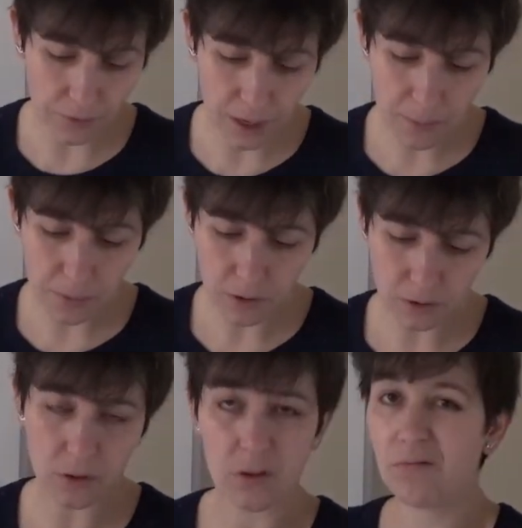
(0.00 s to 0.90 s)
labor,
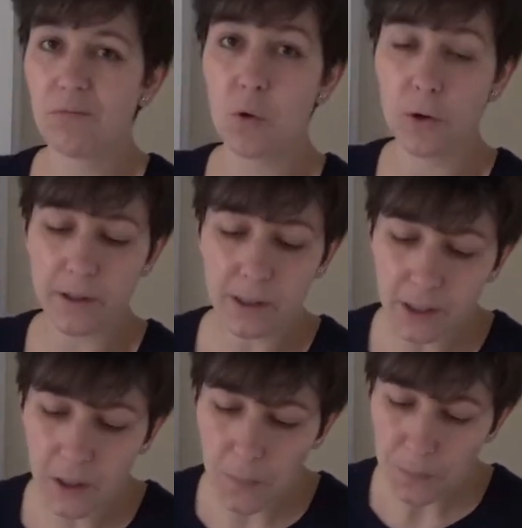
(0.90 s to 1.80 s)
so
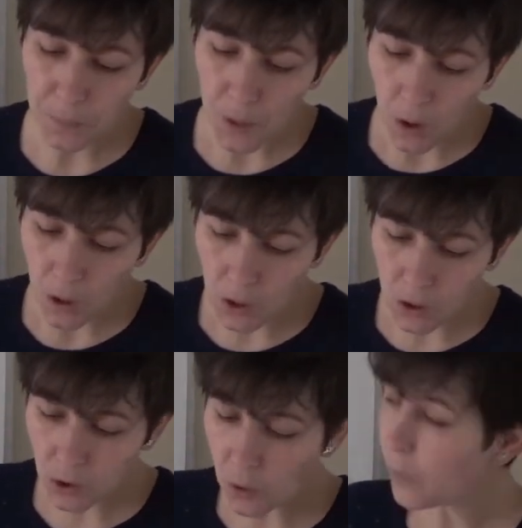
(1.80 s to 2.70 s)
workers.
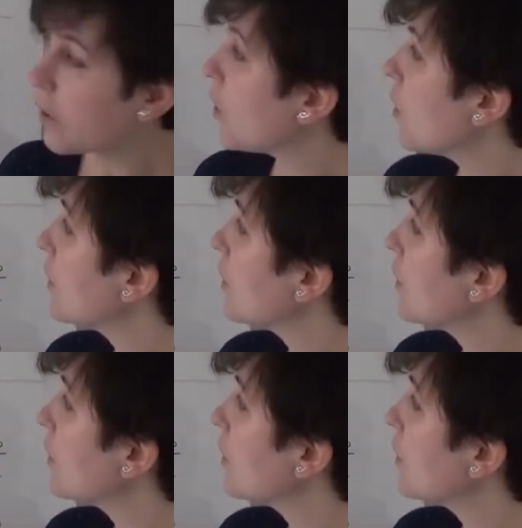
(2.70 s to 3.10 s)
Also we know